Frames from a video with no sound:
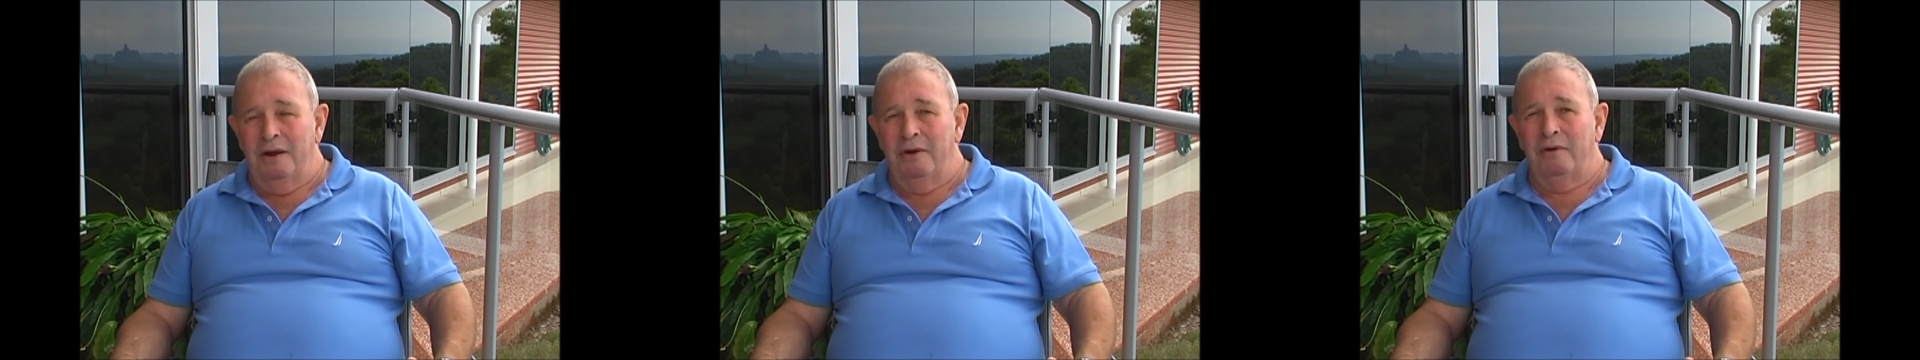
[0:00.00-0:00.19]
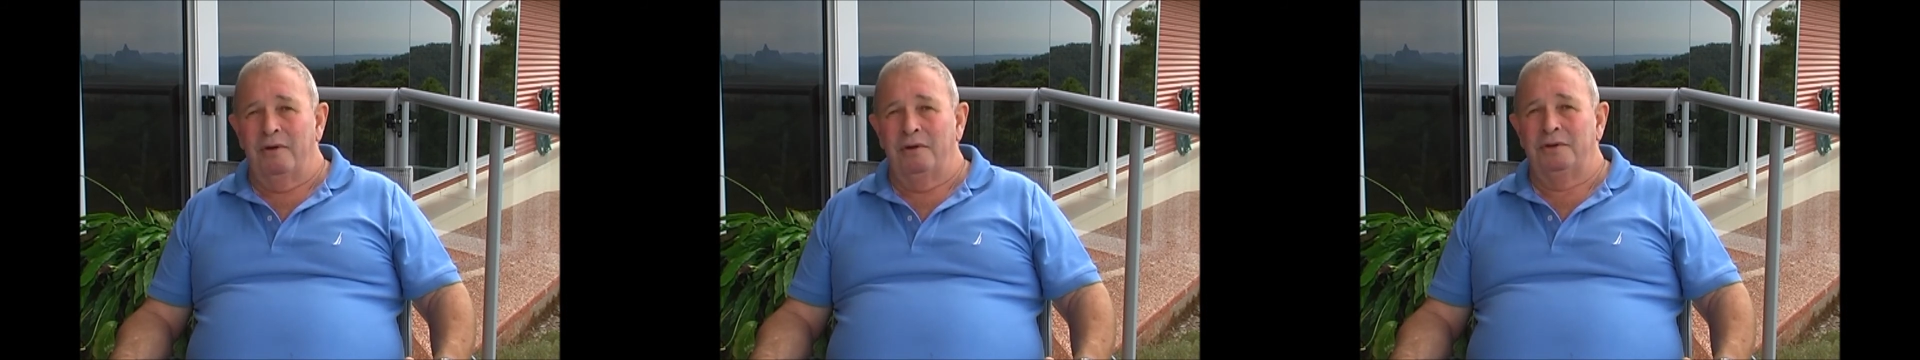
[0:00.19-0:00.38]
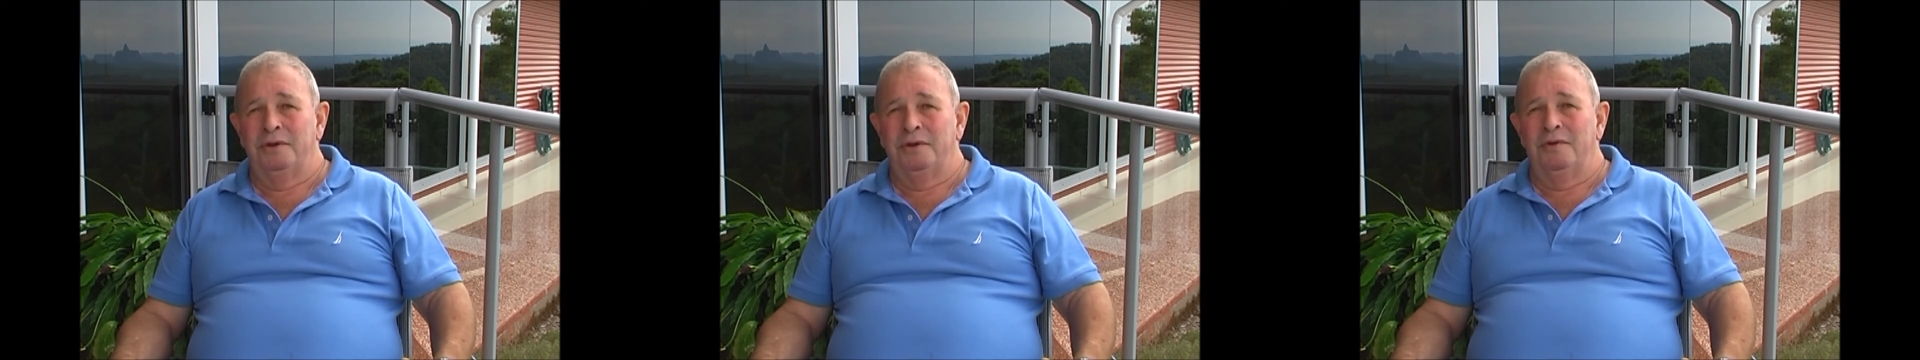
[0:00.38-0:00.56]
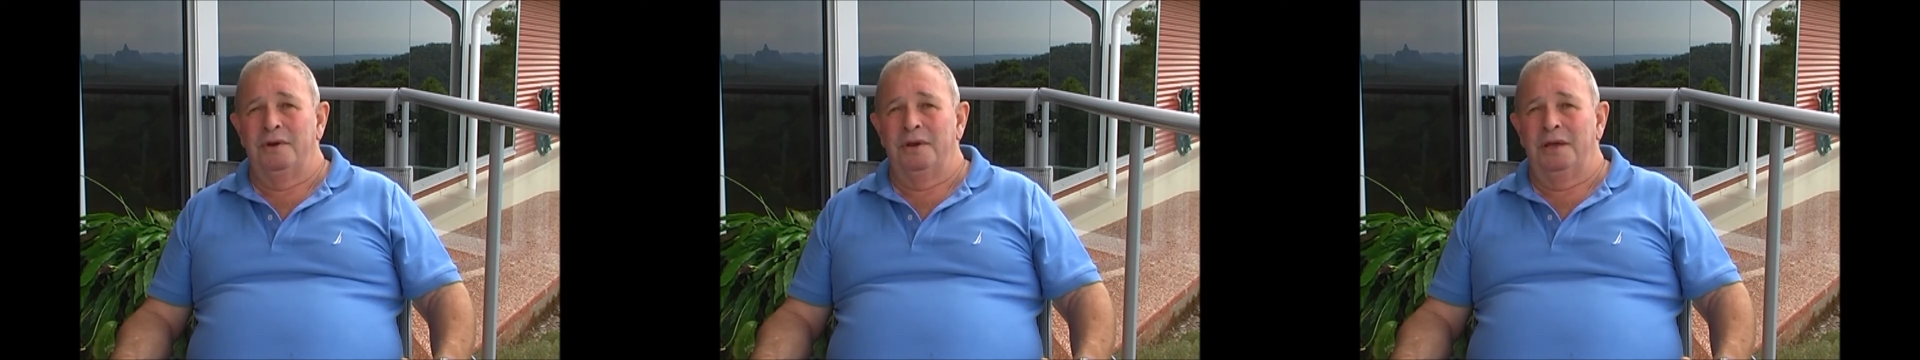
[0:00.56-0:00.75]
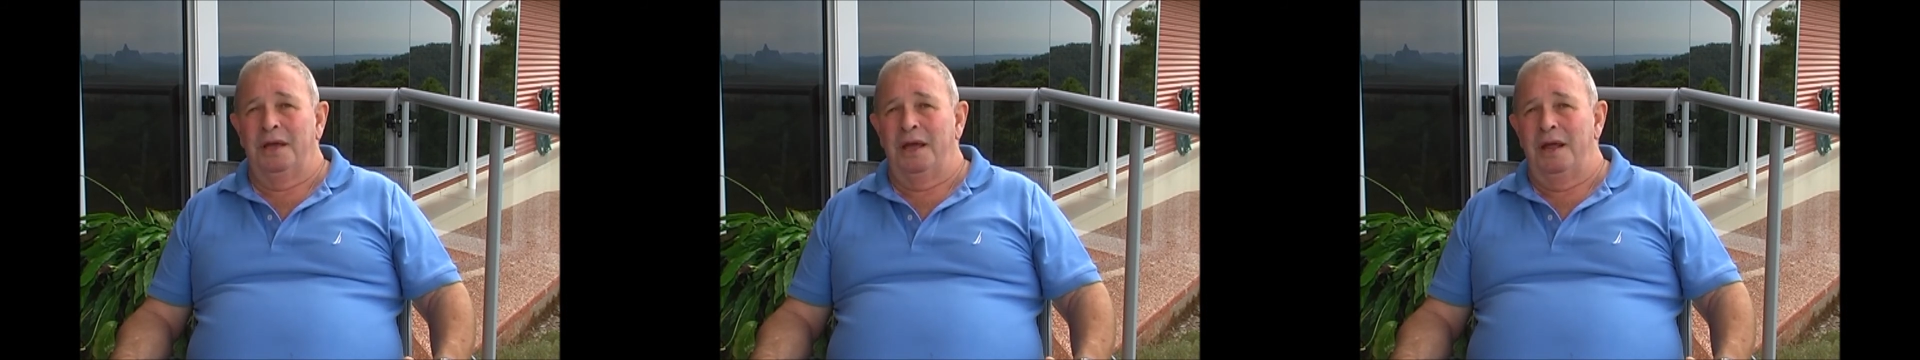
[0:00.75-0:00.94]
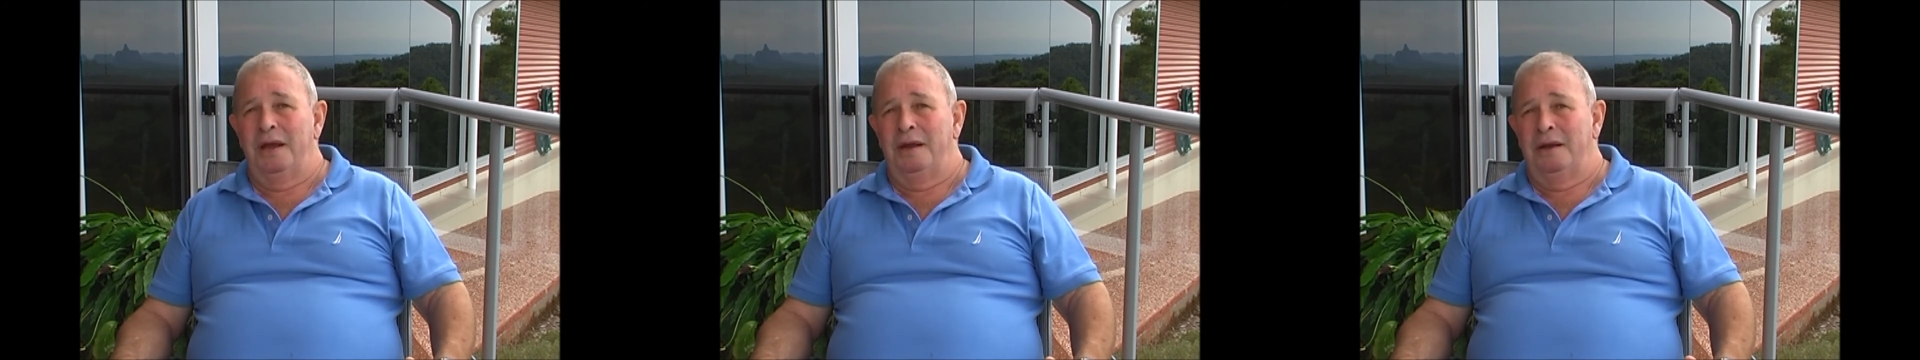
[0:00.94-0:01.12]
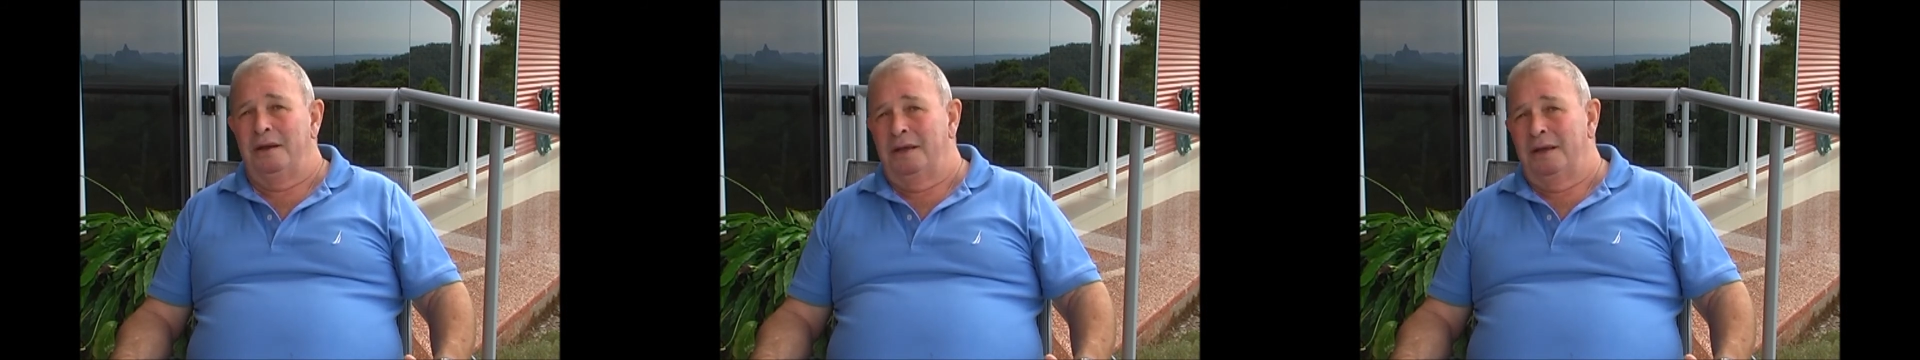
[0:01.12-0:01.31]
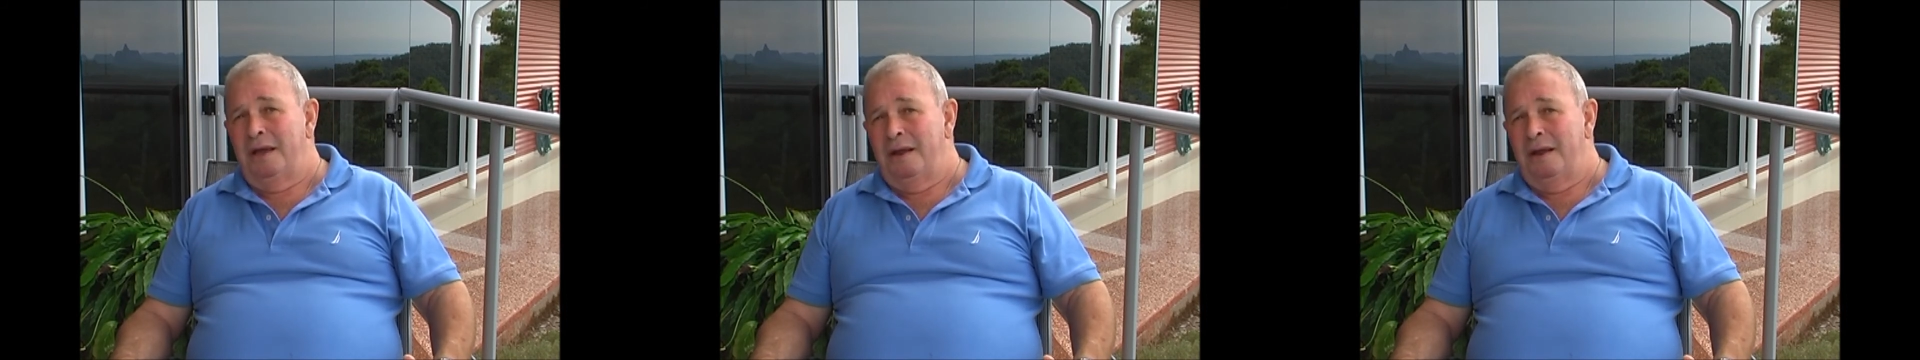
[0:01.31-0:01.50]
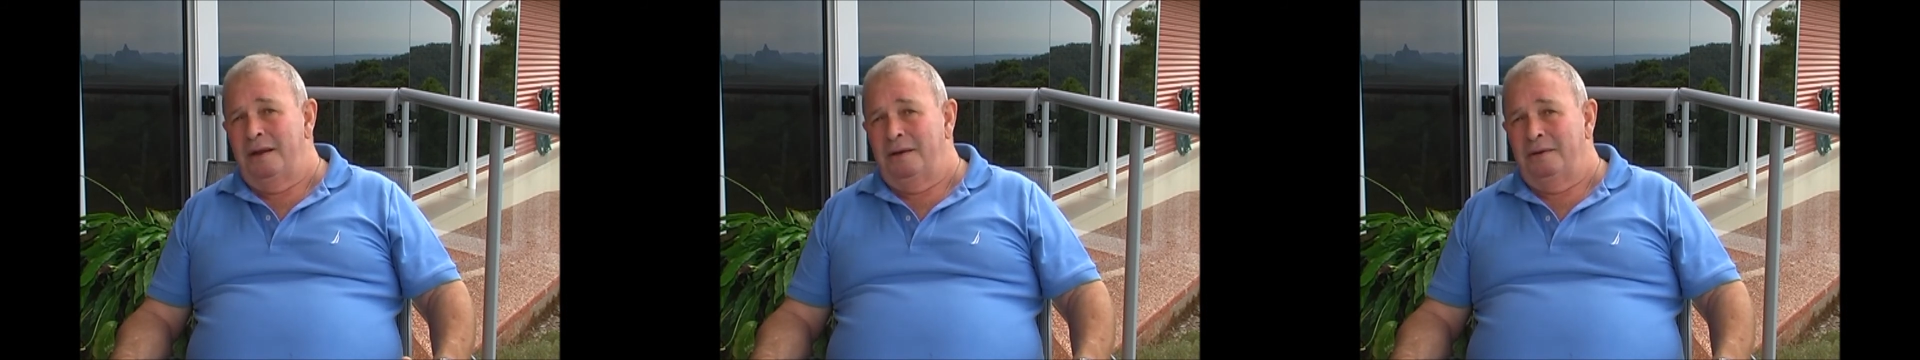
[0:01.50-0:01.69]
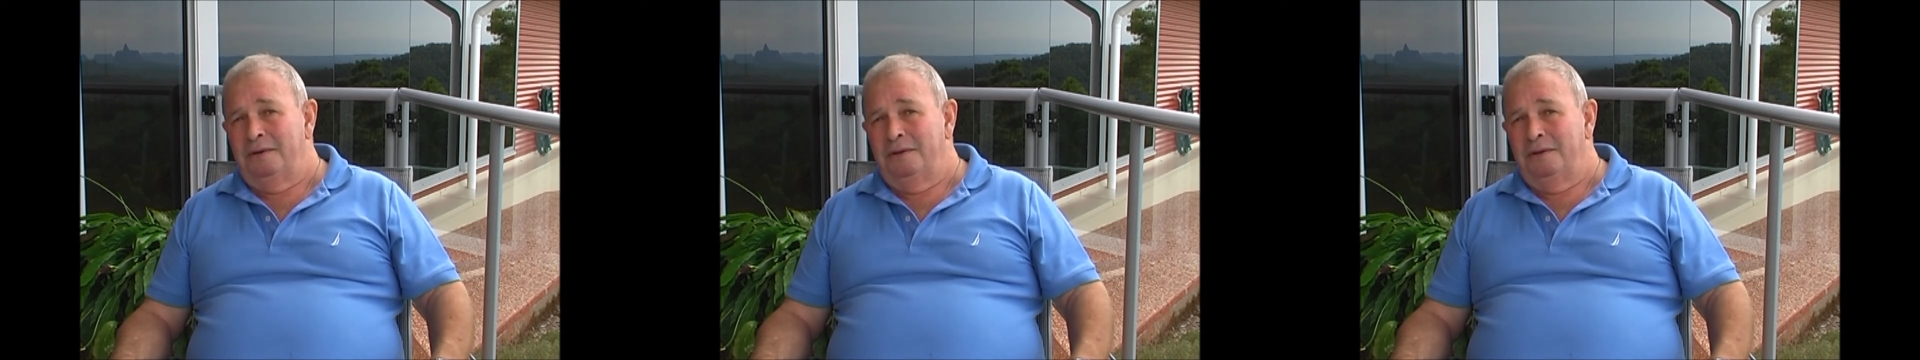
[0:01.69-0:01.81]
or I'll do it again and again."